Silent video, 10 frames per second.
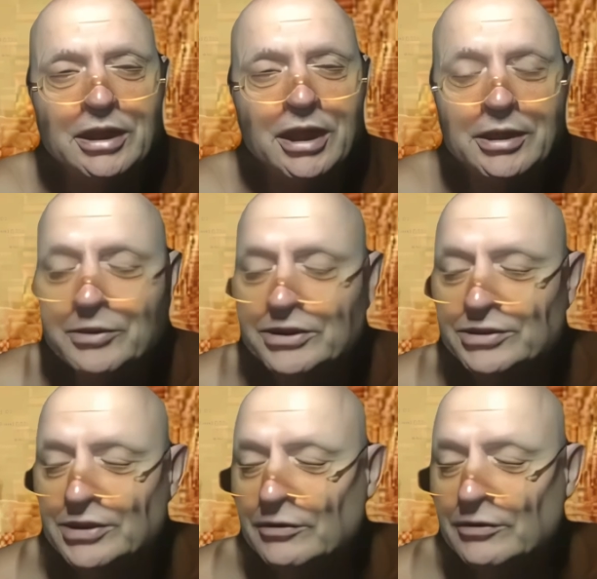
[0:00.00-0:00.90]
I
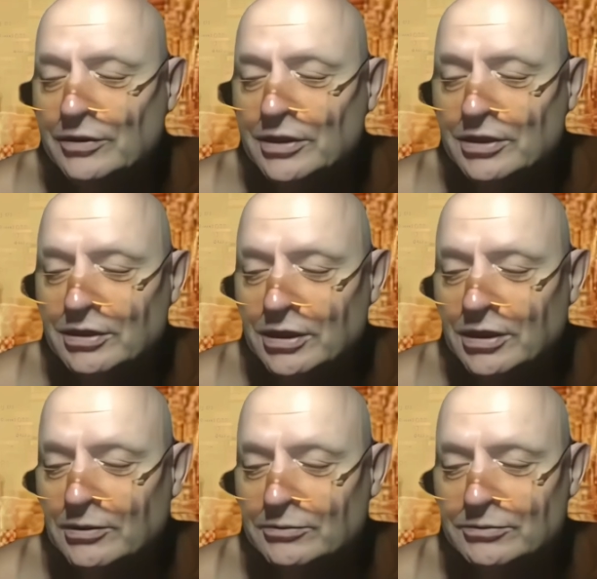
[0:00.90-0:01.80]
myself, on a
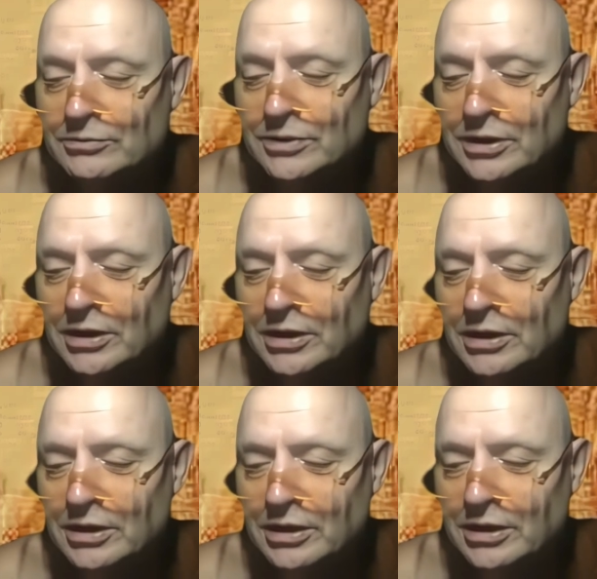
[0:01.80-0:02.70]
um,
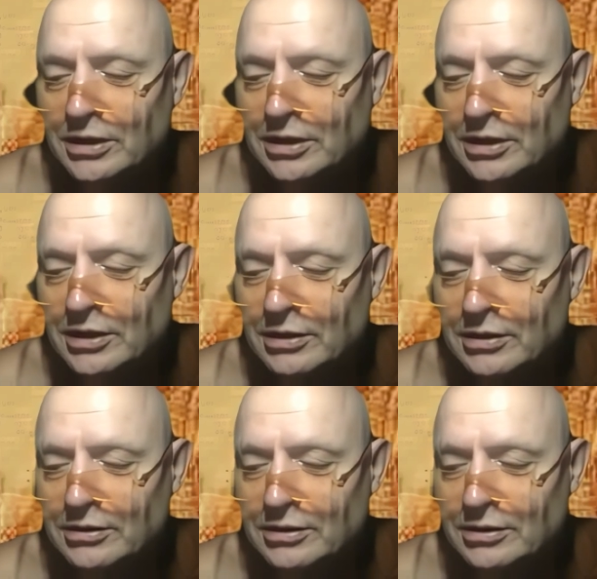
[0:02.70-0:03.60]
uh,